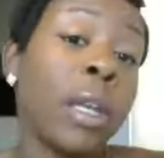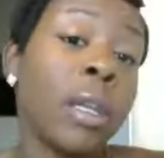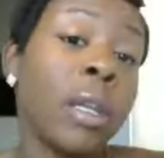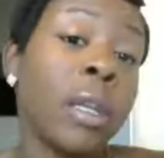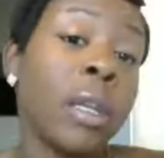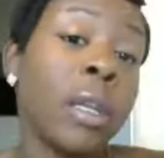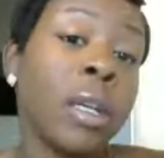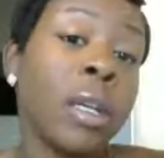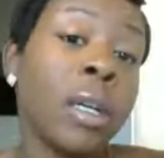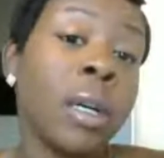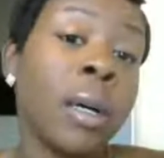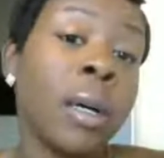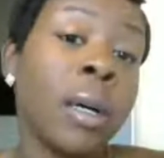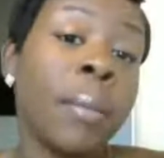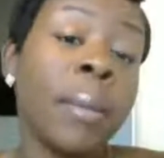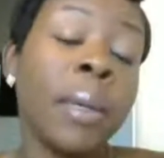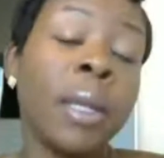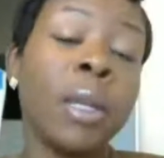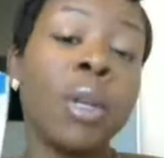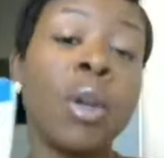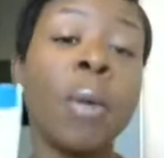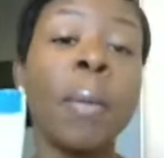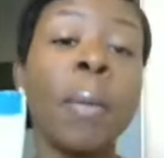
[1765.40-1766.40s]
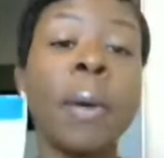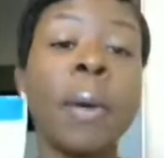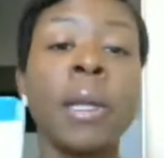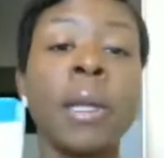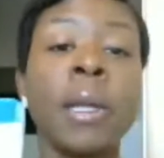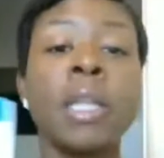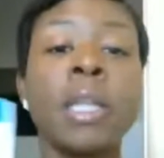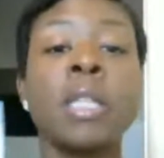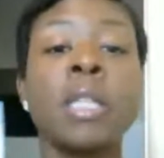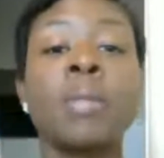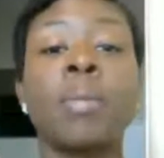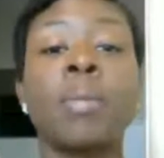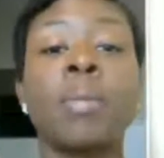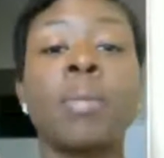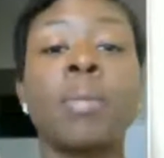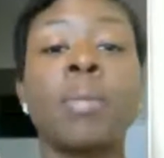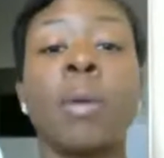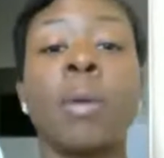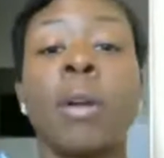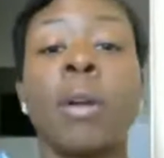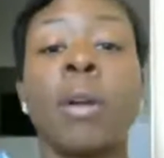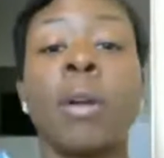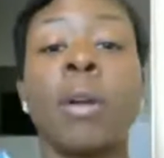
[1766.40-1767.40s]
avoid. I mean, nobody's
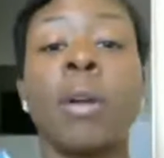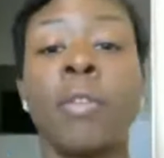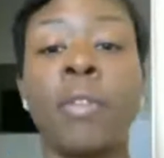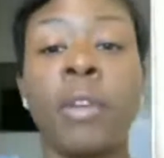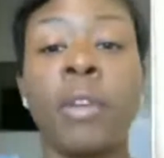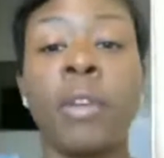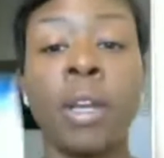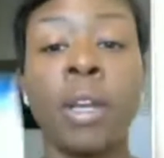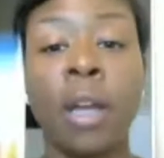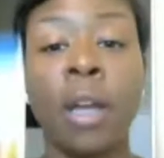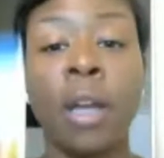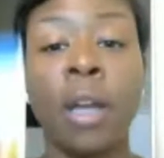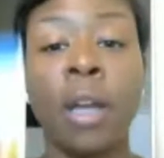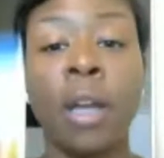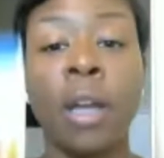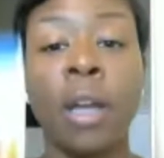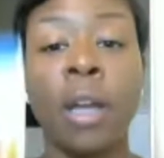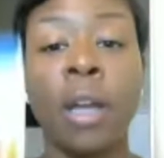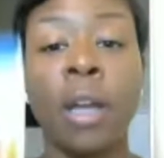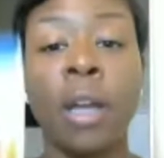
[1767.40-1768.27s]
perfect. Obviously, they're in my